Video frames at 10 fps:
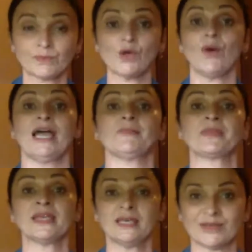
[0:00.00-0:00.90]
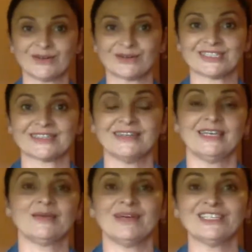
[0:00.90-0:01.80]
Why? Because
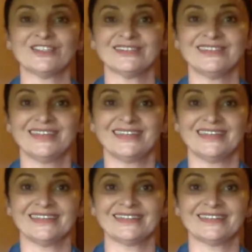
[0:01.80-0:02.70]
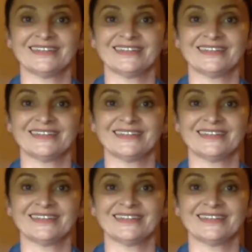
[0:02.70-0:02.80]
imagine that